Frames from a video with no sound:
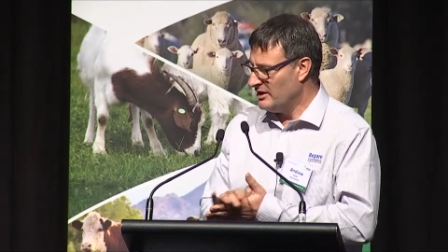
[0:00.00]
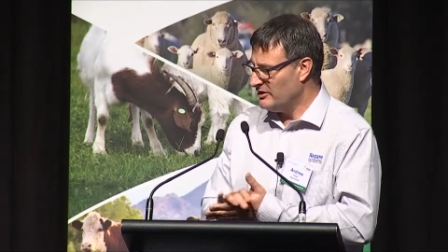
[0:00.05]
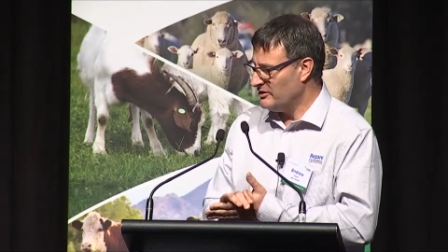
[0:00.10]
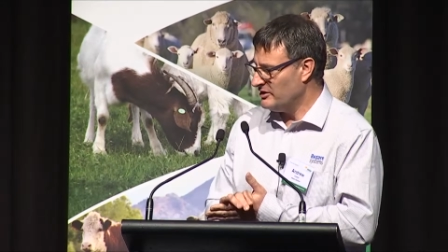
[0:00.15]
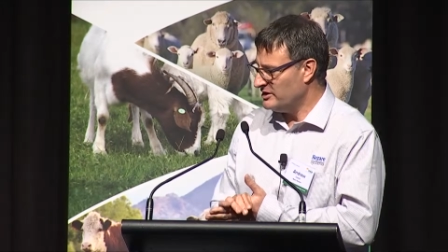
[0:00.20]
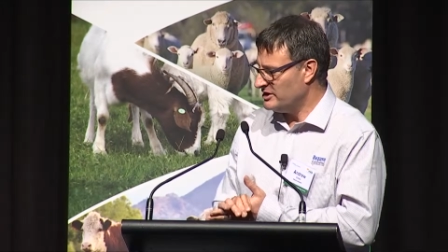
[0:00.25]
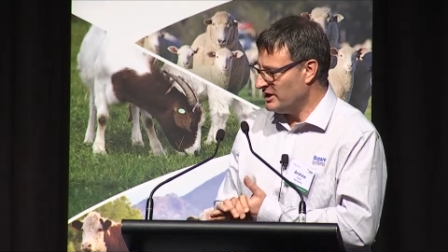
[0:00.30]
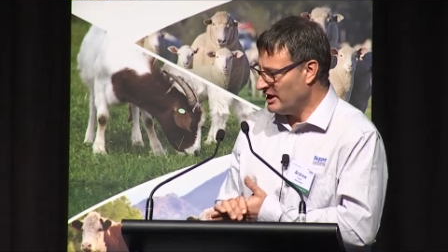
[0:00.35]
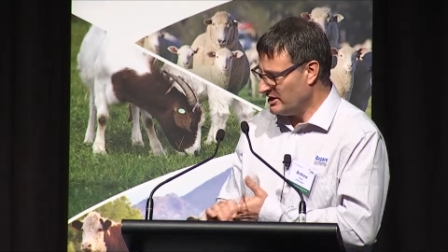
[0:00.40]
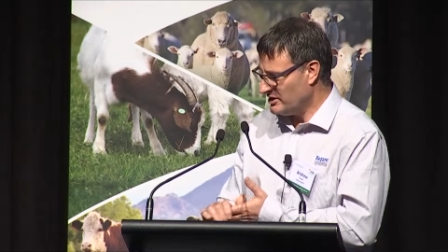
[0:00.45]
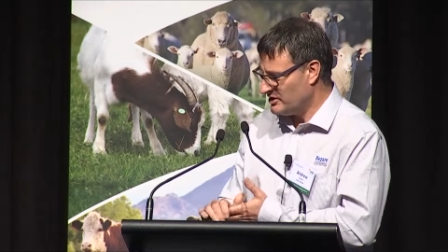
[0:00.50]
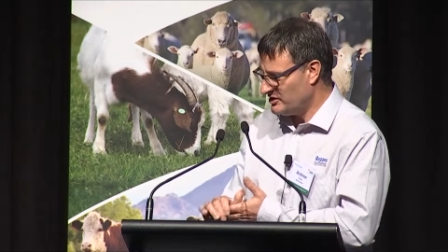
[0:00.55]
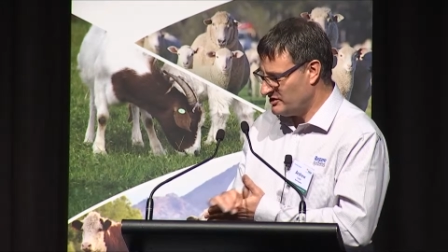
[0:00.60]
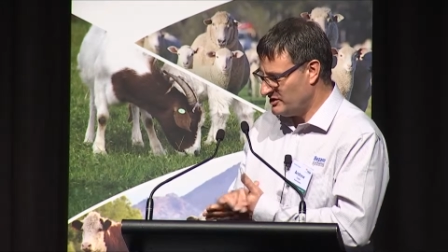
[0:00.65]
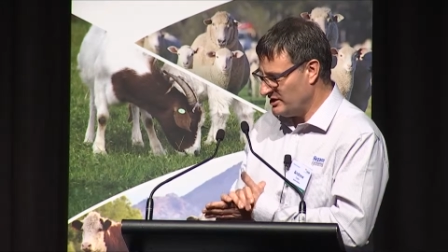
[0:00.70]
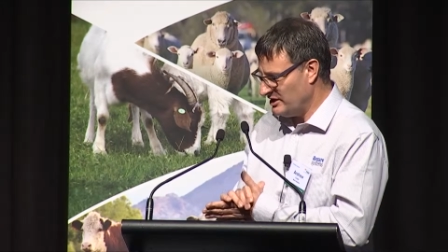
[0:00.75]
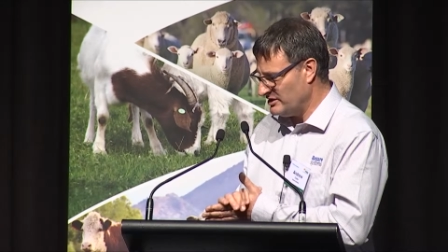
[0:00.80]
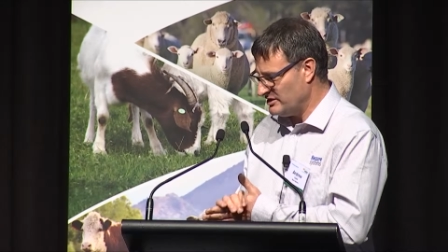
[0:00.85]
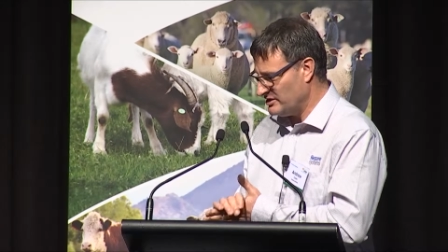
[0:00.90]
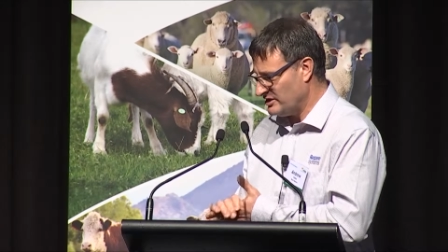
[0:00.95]
the Dutch
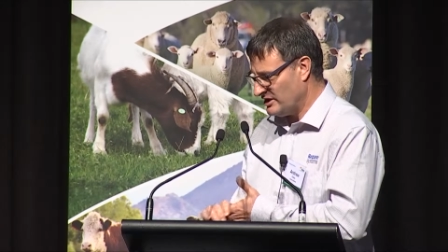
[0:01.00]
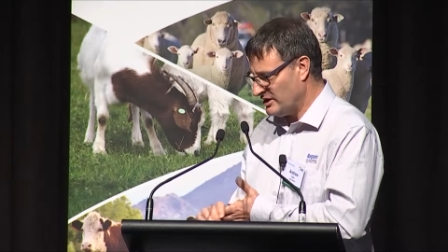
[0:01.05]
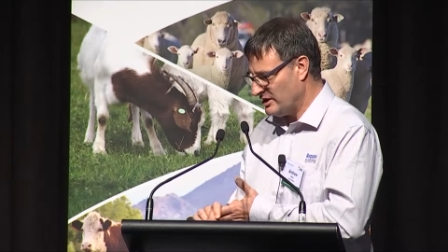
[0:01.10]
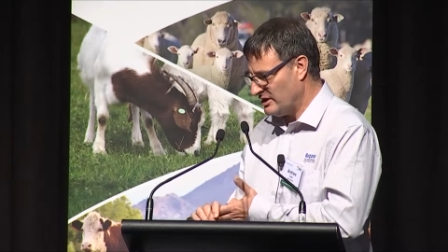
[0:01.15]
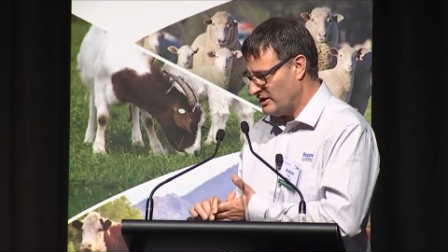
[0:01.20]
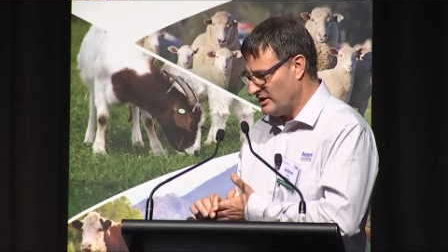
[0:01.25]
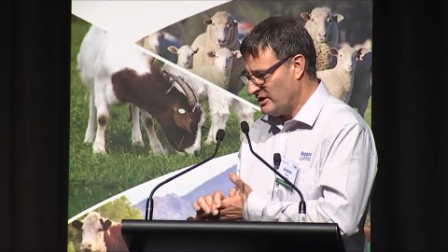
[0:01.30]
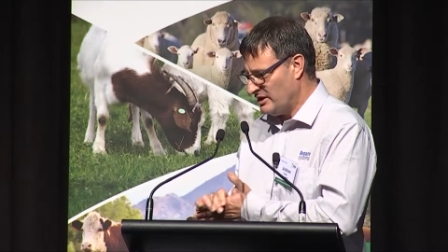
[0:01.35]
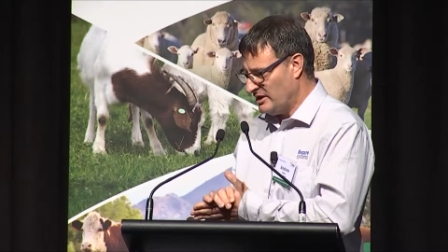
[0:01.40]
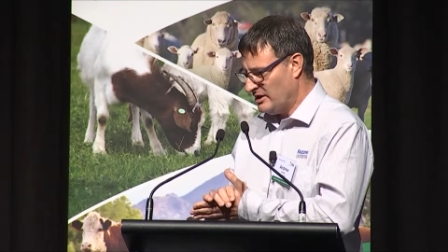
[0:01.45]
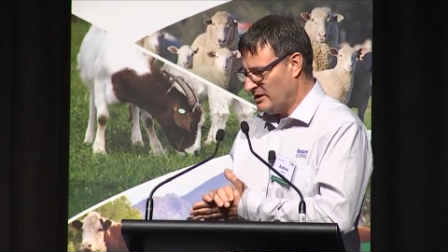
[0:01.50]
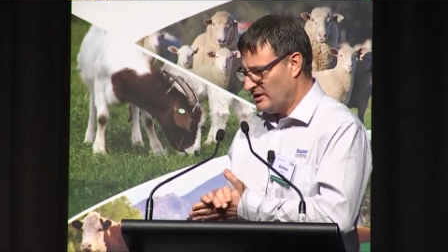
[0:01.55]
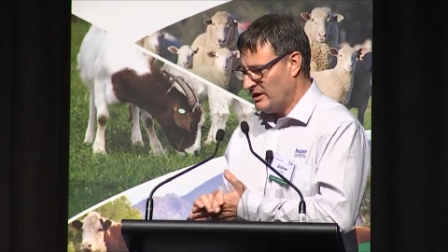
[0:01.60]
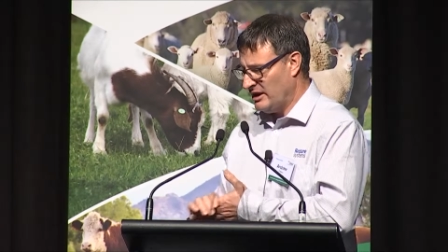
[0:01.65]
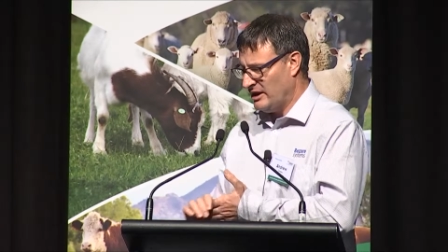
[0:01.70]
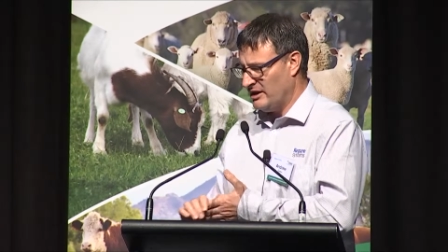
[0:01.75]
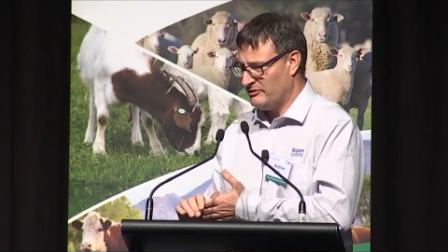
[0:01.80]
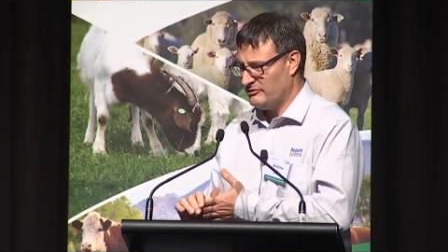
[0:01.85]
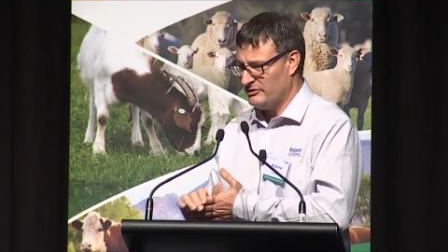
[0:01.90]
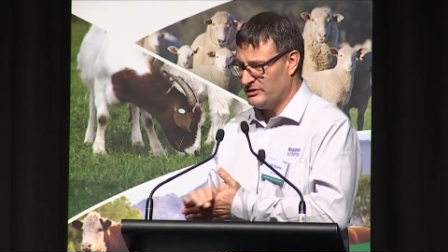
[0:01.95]
Centre
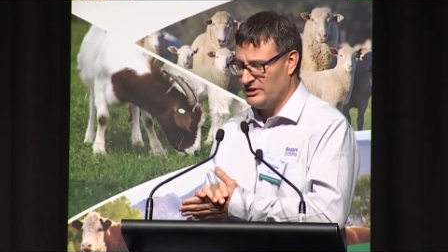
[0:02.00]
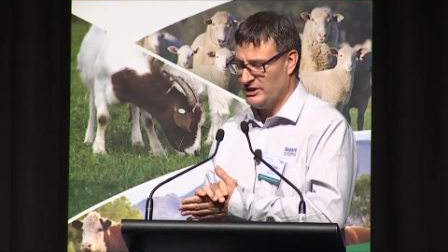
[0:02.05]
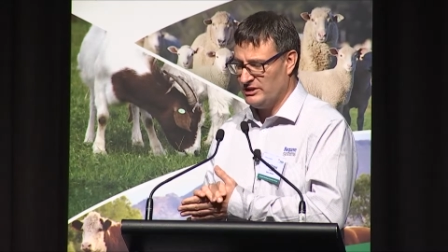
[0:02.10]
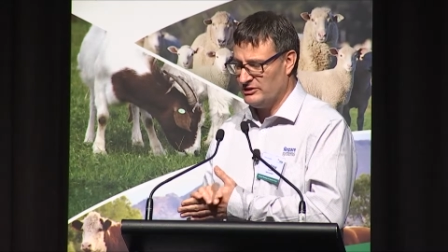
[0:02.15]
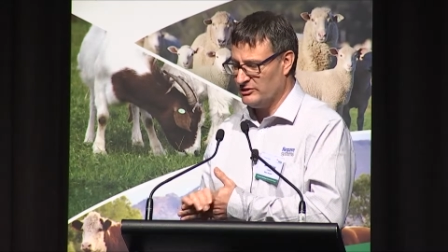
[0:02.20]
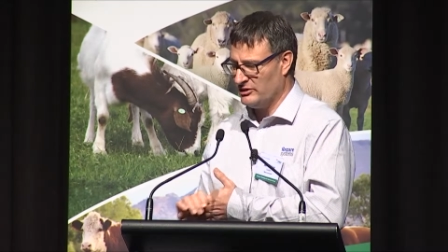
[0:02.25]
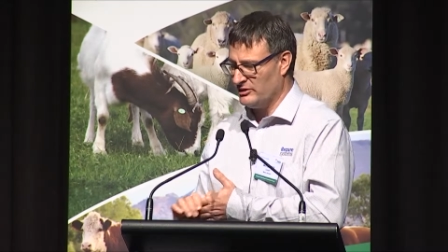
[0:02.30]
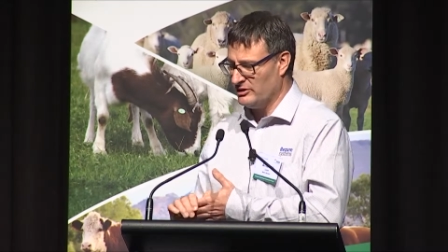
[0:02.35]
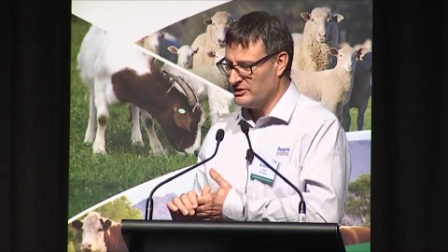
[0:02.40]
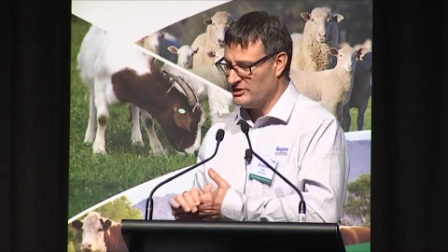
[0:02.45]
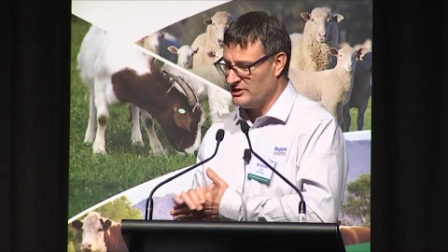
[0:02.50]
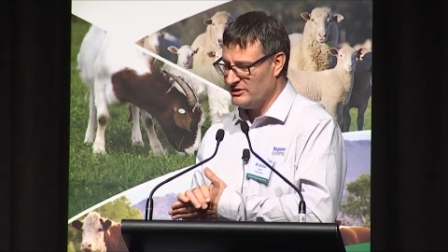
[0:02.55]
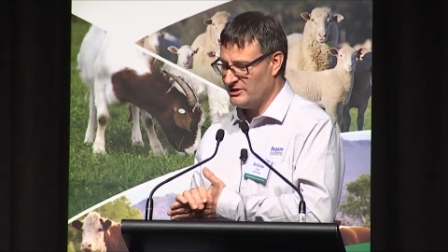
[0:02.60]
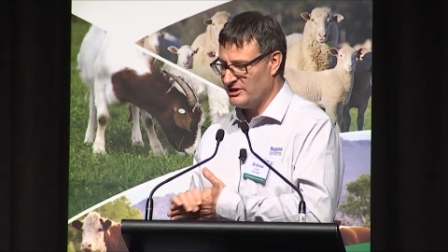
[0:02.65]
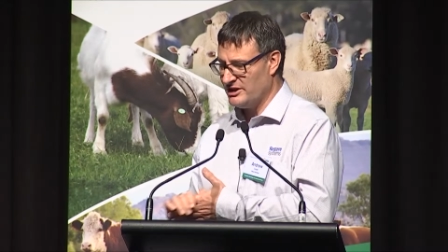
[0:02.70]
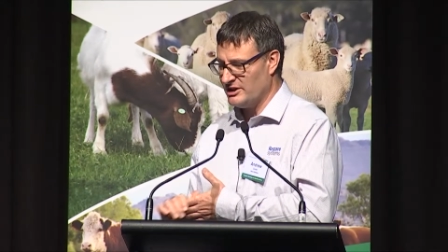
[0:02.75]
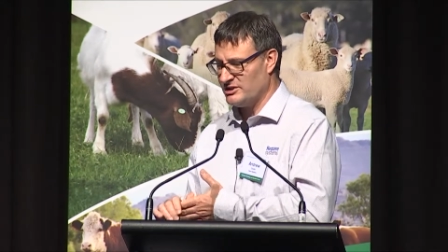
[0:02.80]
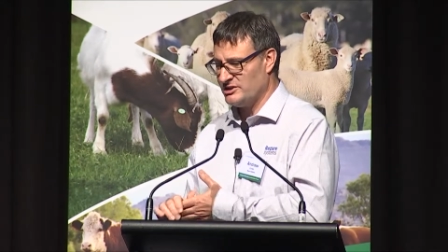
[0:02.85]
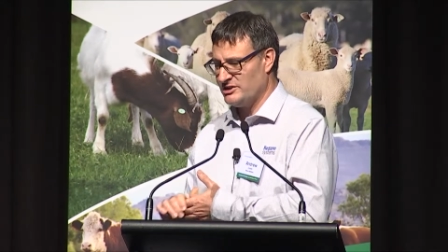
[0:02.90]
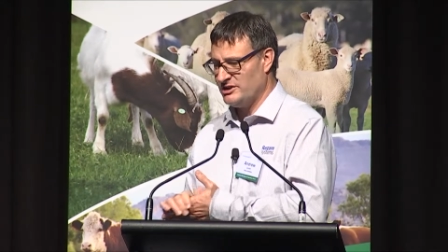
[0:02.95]
uh, for Technology, the
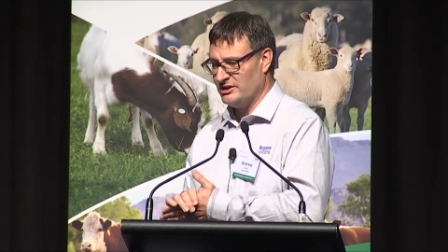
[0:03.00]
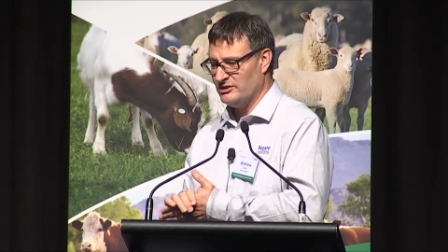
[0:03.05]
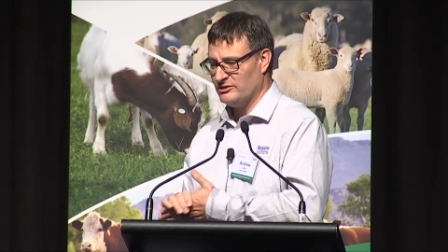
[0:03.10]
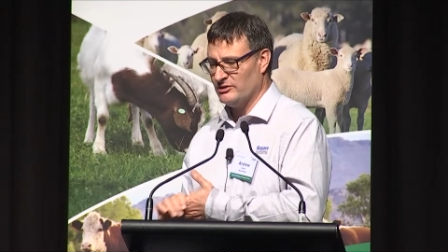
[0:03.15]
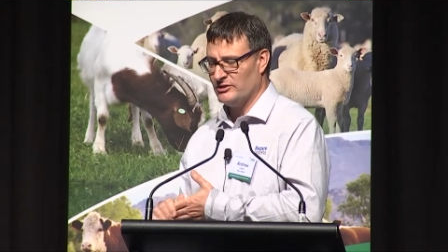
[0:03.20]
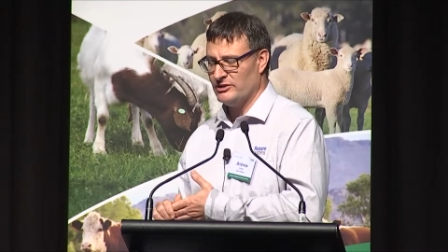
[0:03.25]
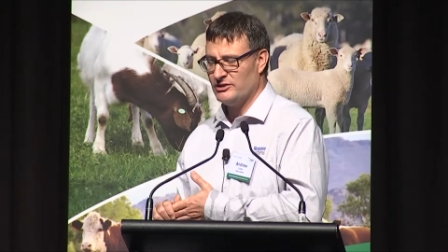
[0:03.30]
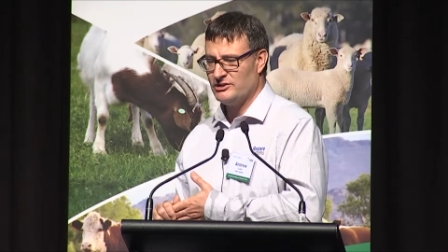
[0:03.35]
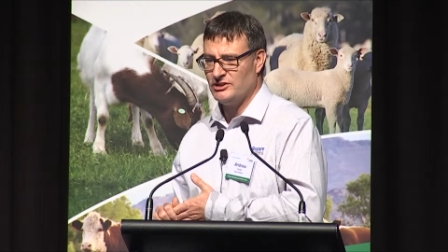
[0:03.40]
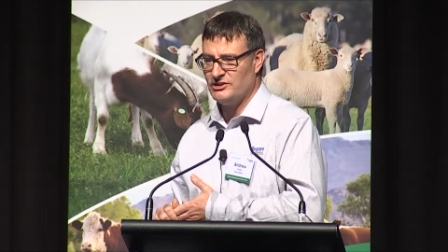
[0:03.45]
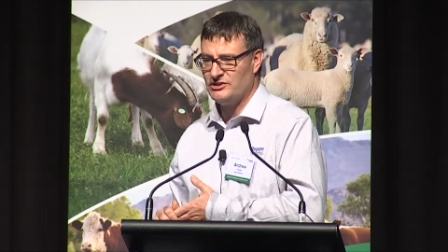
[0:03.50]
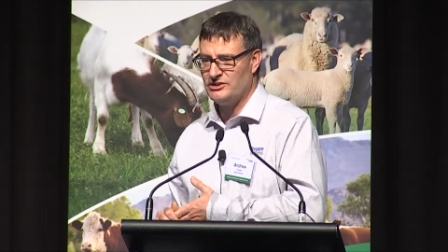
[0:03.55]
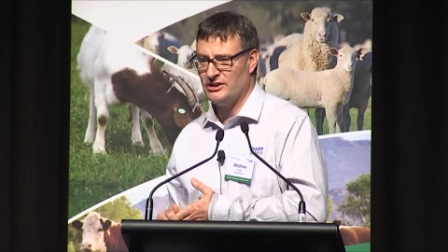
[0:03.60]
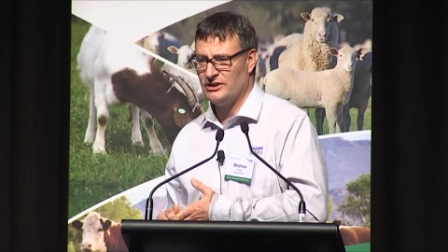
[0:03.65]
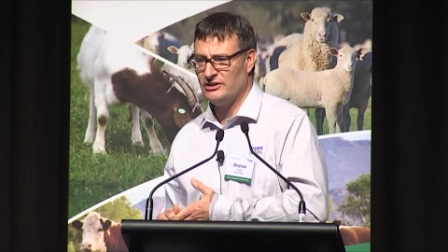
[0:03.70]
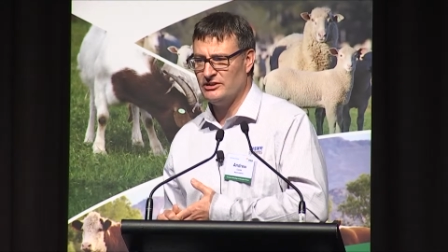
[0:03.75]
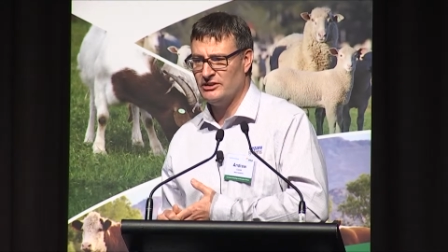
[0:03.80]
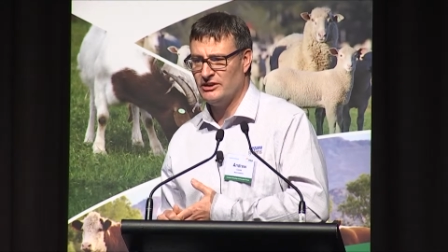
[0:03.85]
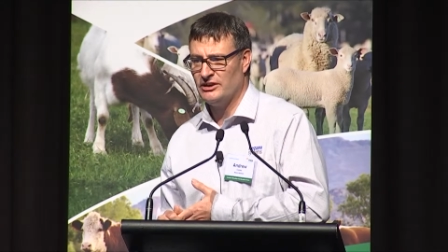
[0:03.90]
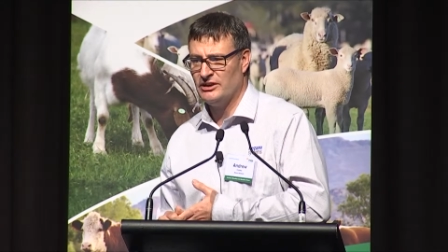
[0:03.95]
Dutch Technology
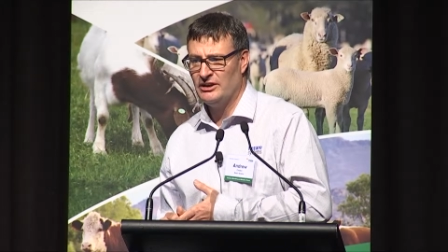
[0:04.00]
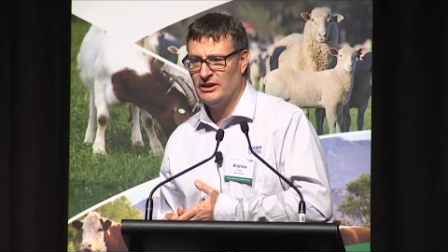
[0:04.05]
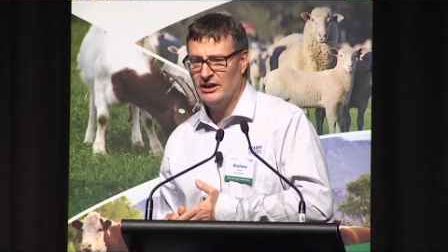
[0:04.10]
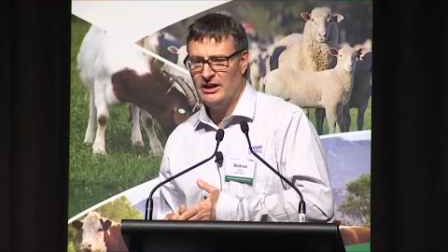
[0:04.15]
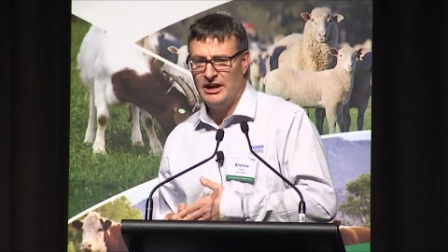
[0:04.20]
Centre,